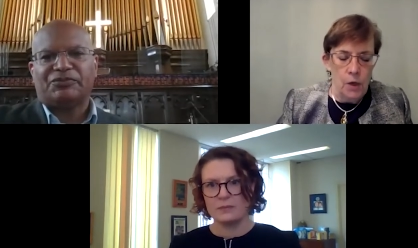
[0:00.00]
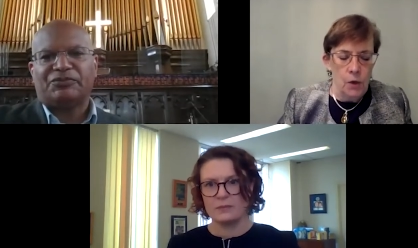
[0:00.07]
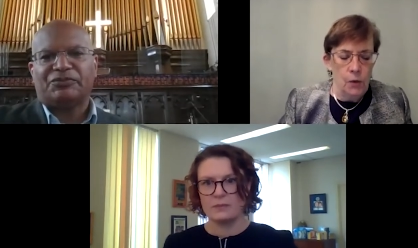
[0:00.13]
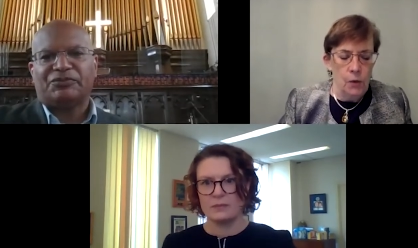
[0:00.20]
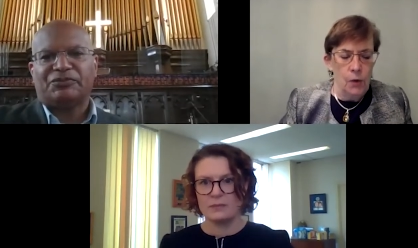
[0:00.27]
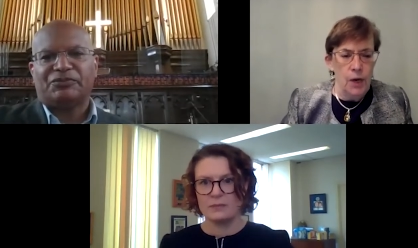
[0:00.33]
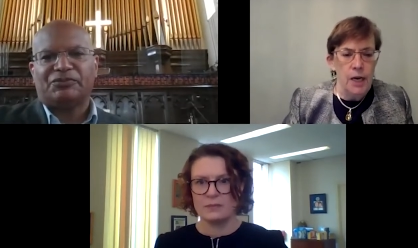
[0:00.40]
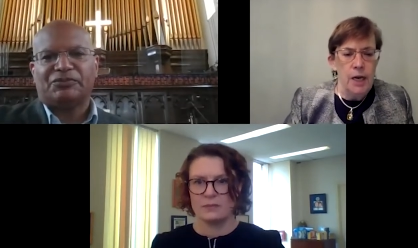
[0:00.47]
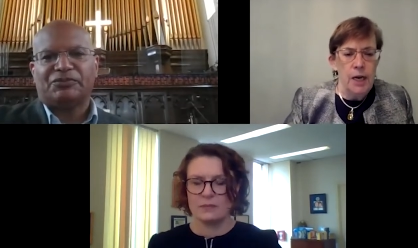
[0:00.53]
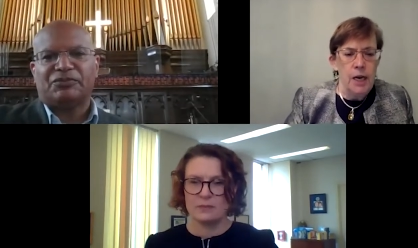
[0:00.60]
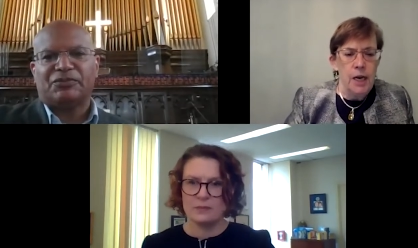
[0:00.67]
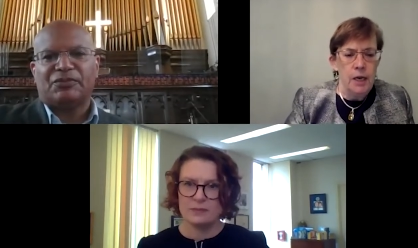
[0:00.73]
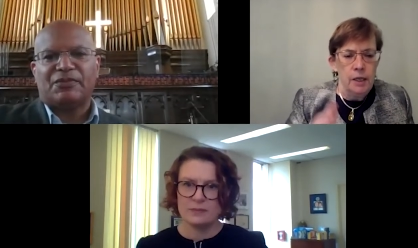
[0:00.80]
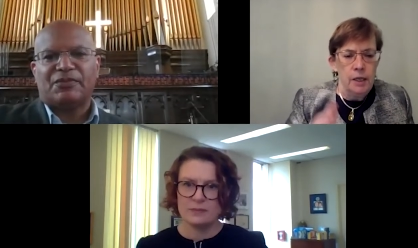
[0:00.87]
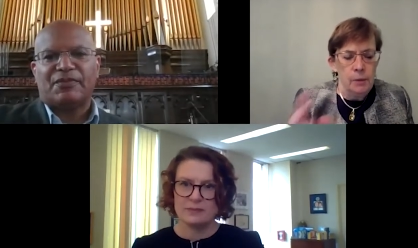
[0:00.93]
Speaker 1: Great.
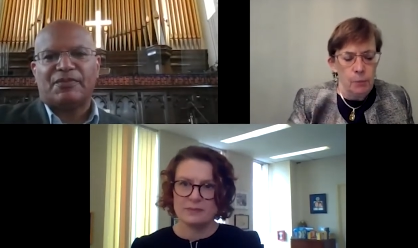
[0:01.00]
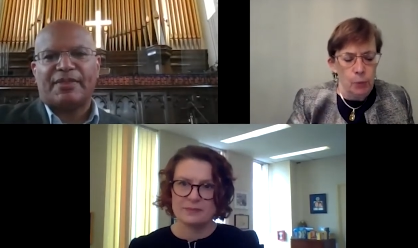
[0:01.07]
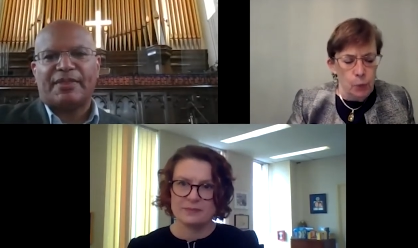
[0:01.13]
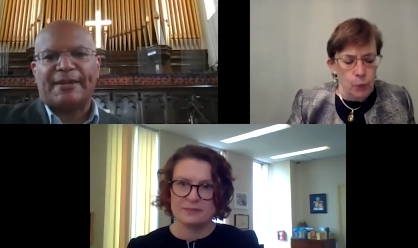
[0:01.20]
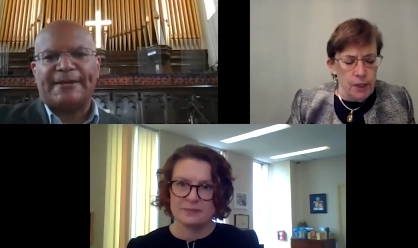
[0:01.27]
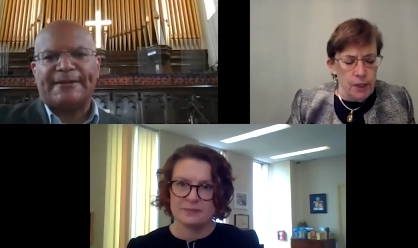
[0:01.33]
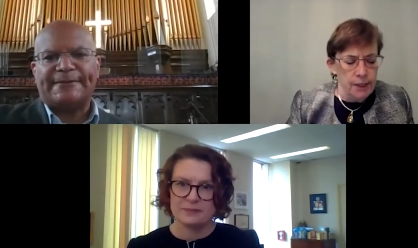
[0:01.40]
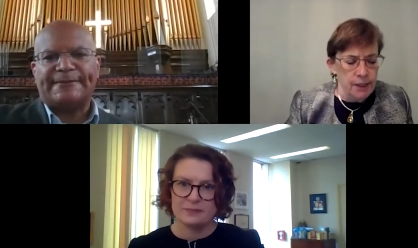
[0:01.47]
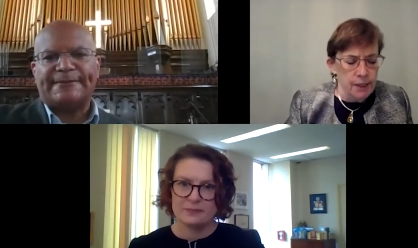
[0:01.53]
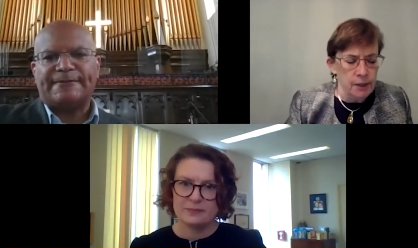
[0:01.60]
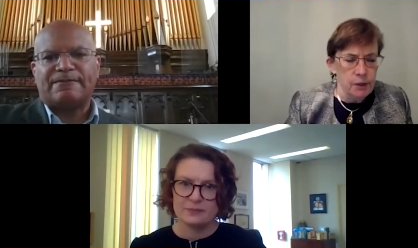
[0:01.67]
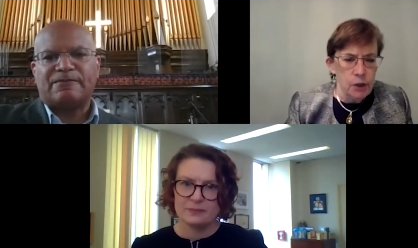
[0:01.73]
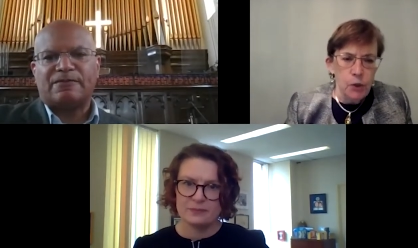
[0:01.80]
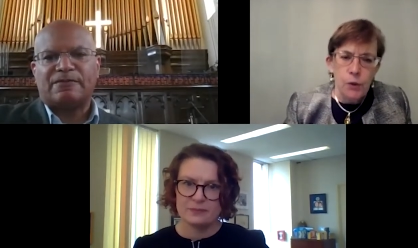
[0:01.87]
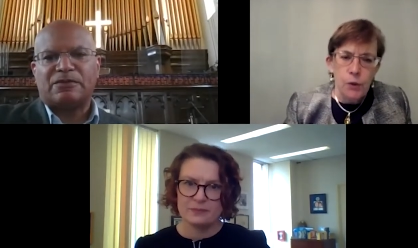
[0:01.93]
And then, Maria,
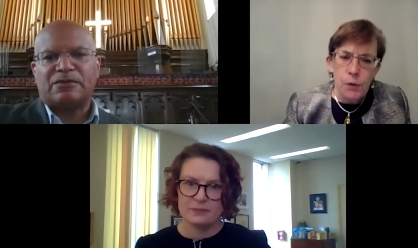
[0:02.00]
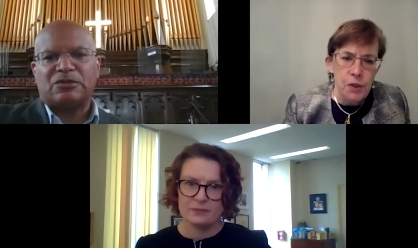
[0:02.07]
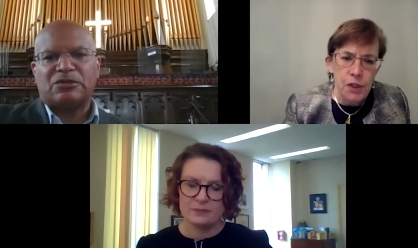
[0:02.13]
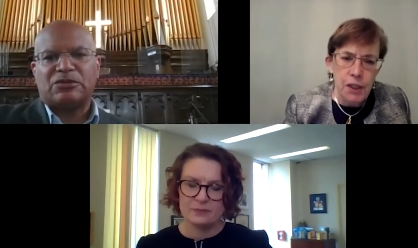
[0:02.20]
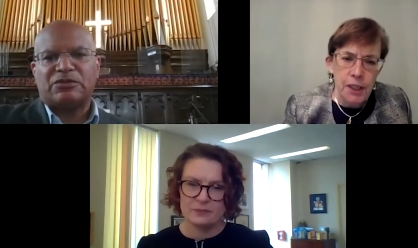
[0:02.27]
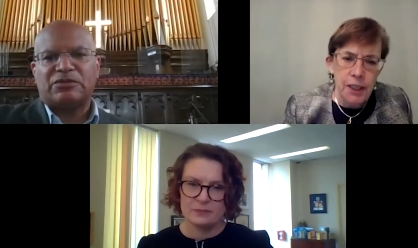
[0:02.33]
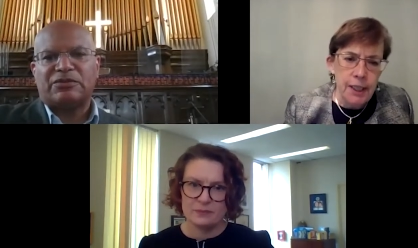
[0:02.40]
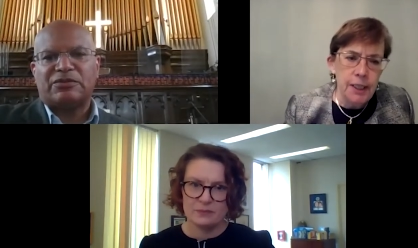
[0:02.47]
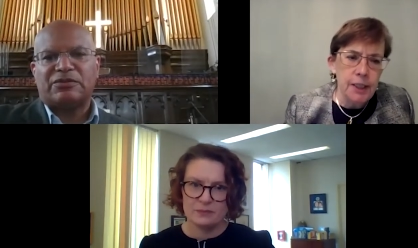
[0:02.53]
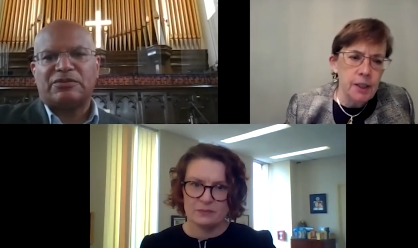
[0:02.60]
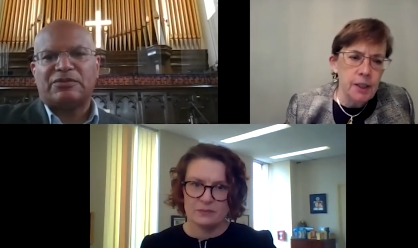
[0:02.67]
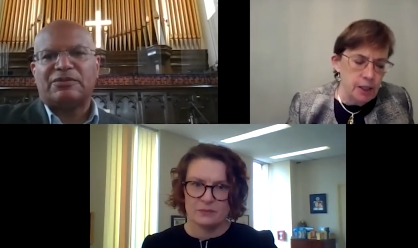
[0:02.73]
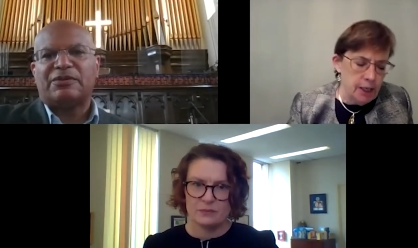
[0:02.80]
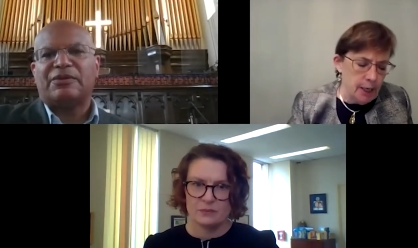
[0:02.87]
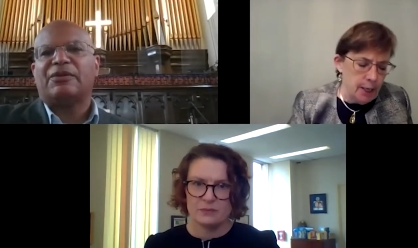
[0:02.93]
you were sitting at the
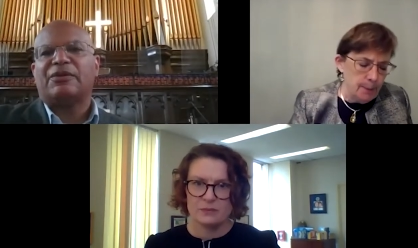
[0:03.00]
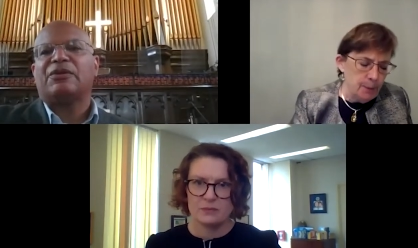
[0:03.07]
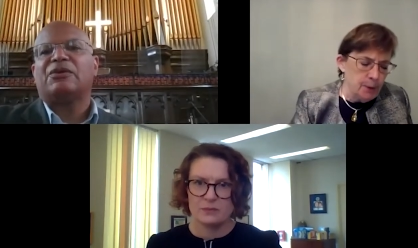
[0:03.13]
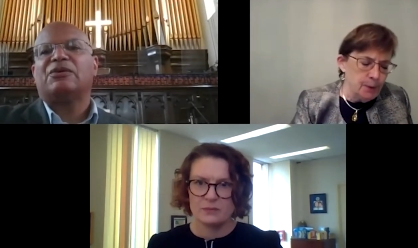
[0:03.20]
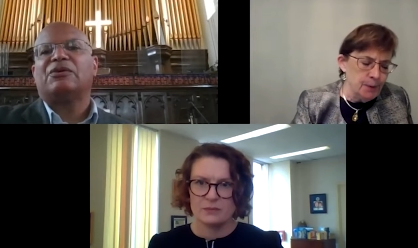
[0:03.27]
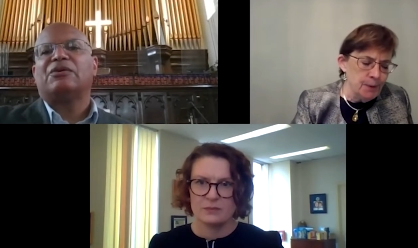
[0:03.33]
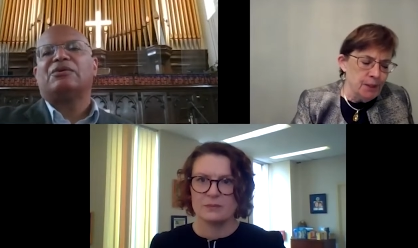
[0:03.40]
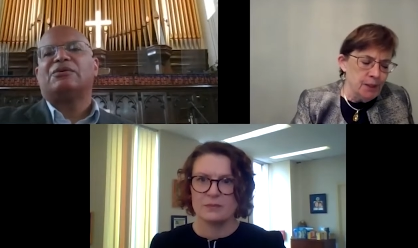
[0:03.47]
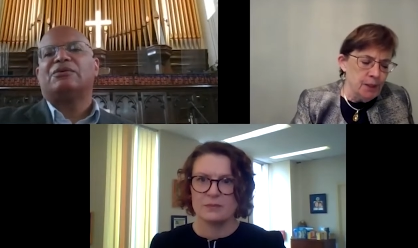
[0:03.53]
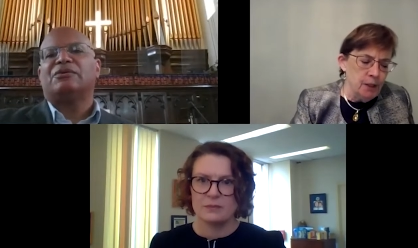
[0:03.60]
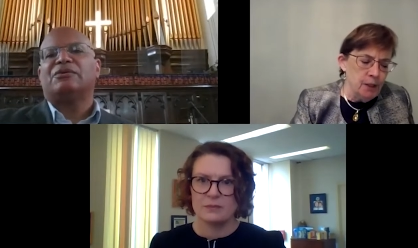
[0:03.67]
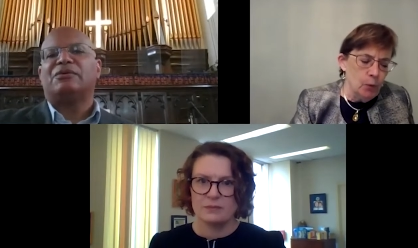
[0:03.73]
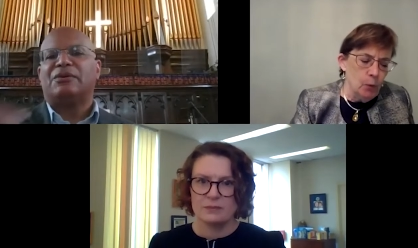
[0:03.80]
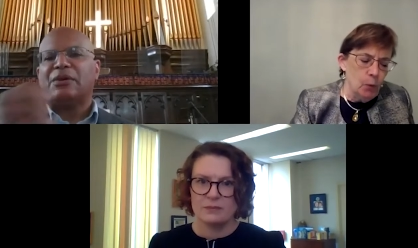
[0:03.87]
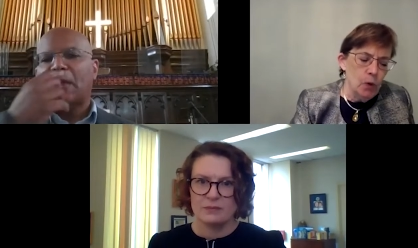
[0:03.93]
table.
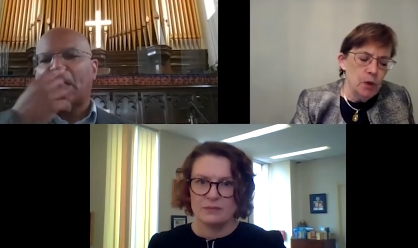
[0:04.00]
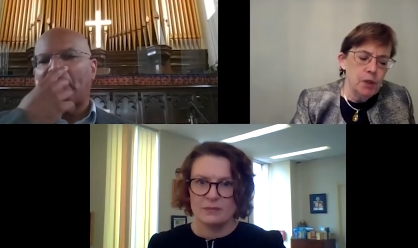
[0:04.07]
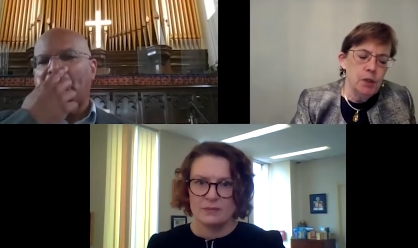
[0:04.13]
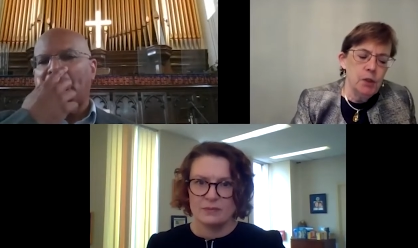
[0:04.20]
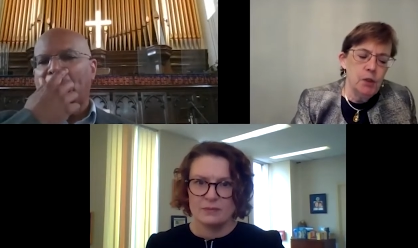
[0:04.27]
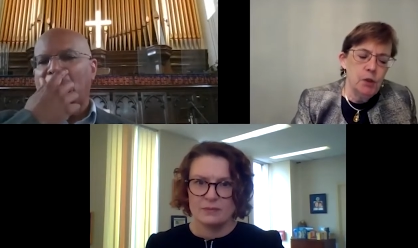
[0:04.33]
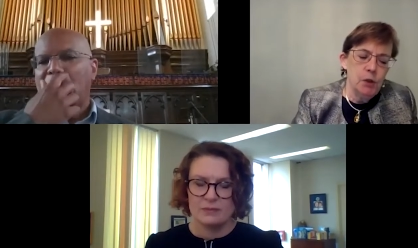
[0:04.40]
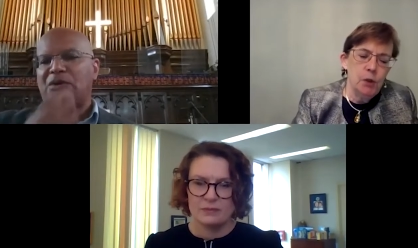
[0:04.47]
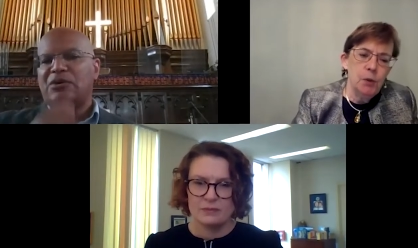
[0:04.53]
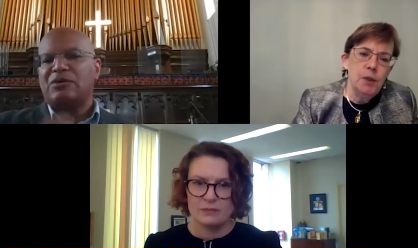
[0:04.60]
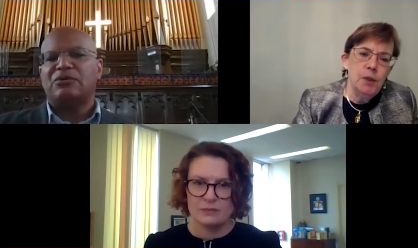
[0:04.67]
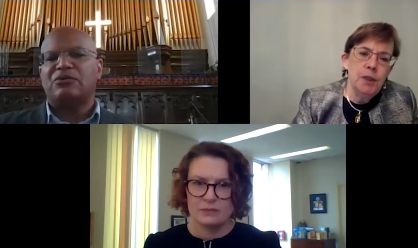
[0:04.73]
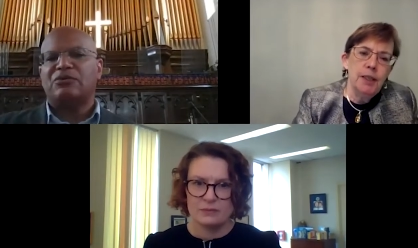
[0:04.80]
What did you and the